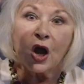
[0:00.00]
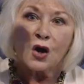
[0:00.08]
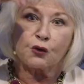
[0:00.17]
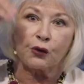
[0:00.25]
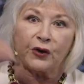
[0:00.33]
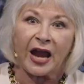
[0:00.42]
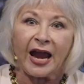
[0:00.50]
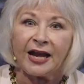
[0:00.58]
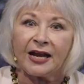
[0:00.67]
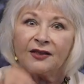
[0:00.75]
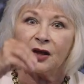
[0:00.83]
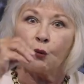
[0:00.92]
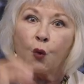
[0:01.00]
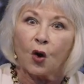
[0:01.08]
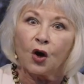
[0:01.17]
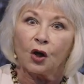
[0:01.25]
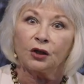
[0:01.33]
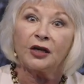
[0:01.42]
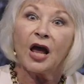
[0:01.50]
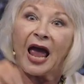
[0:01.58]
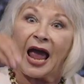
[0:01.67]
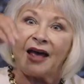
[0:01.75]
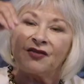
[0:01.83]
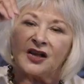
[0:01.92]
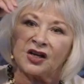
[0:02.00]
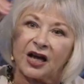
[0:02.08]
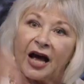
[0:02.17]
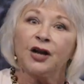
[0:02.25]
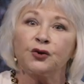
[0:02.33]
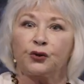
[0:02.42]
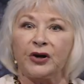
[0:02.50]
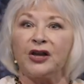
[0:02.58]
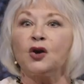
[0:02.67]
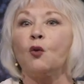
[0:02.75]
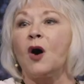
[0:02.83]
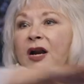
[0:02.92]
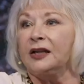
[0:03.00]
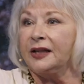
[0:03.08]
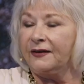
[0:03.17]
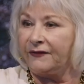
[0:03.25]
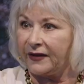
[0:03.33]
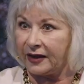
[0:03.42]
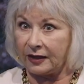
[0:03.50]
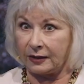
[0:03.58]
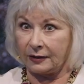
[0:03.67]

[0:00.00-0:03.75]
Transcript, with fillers: creating the world and the country you want to live in.